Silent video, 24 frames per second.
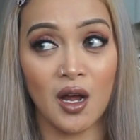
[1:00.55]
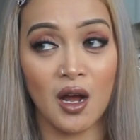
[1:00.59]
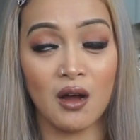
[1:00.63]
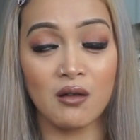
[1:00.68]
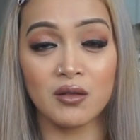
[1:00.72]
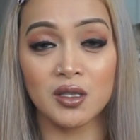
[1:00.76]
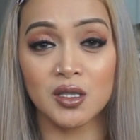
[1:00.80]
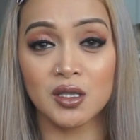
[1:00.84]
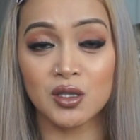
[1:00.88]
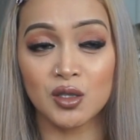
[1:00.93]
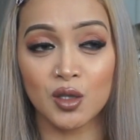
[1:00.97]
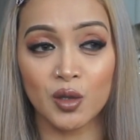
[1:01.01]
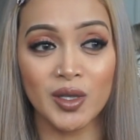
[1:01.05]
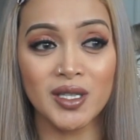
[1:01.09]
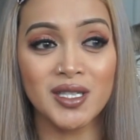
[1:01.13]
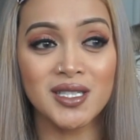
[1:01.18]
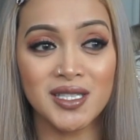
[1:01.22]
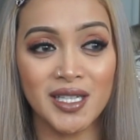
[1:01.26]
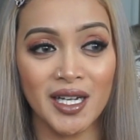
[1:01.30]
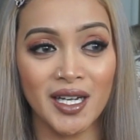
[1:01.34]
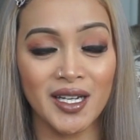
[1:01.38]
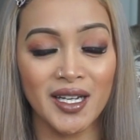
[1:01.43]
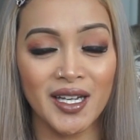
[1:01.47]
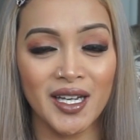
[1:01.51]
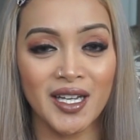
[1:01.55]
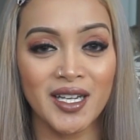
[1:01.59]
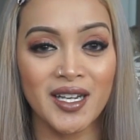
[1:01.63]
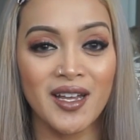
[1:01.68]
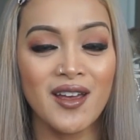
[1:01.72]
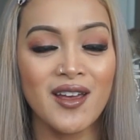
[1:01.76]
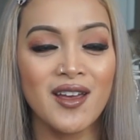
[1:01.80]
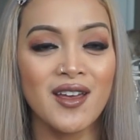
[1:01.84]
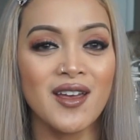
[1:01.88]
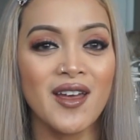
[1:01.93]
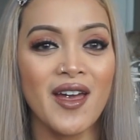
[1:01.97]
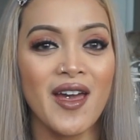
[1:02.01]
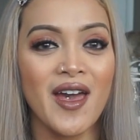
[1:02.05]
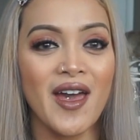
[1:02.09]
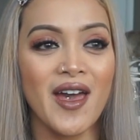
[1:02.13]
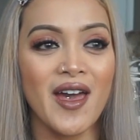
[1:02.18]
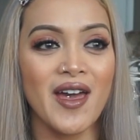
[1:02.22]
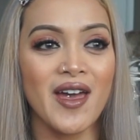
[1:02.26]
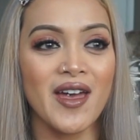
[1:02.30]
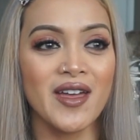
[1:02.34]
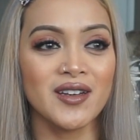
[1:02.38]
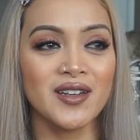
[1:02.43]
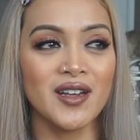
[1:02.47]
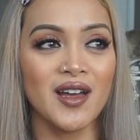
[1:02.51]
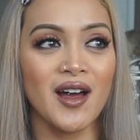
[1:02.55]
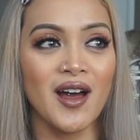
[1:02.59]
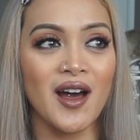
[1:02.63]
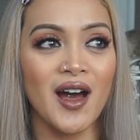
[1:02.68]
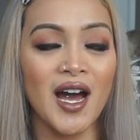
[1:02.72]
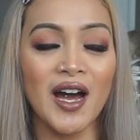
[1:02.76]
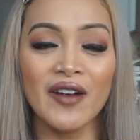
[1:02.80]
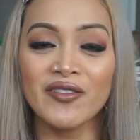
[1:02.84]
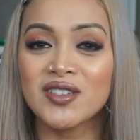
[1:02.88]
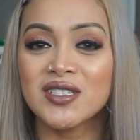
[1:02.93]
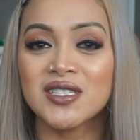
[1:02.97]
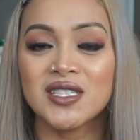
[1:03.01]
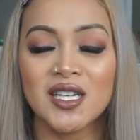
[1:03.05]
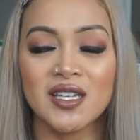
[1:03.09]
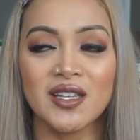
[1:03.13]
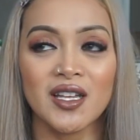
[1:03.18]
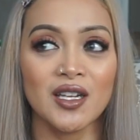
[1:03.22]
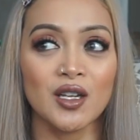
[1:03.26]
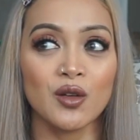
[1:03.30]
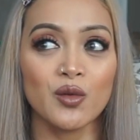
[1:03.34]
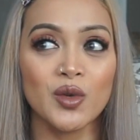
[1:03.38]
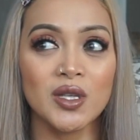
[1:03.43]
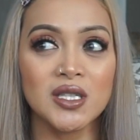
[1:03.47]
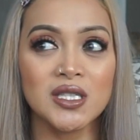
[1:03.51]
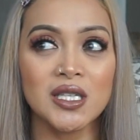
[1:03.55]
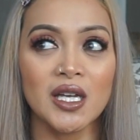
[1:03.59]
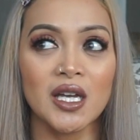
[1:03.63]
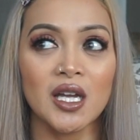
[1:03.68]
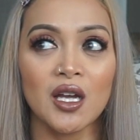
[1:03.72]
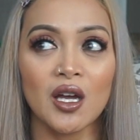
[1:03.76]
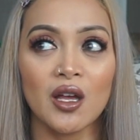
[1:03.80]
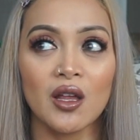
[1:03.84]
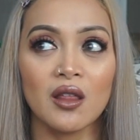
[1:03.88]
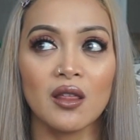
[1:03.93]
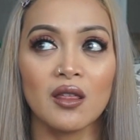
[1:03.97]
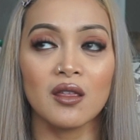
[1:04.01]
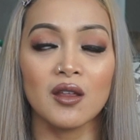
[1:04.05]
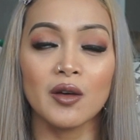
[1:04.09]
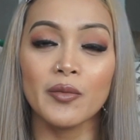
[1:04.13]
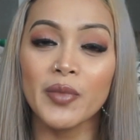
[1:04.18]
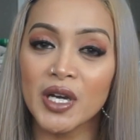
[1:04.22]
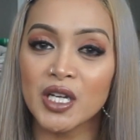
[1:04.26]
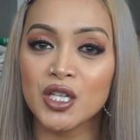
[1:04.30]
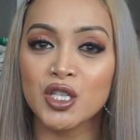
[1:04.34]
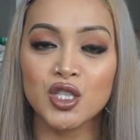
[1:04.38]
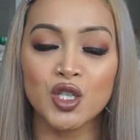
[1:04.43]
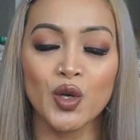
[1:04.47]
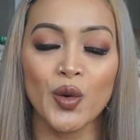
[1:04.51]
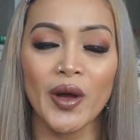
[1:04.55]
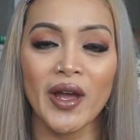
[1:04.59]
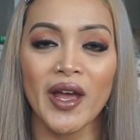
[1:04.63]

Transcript: I was so excited, and I have to say that it was like the best show.